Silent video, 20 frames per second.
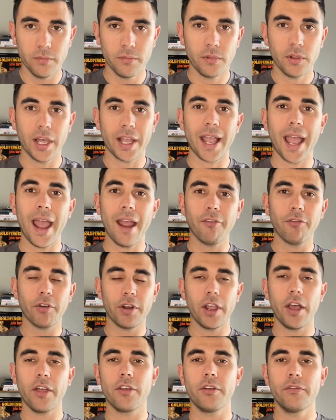Like every
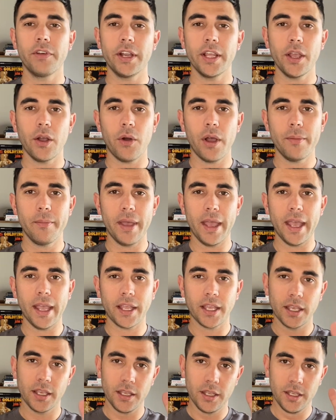other video I
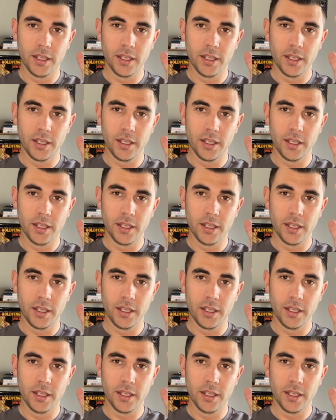make,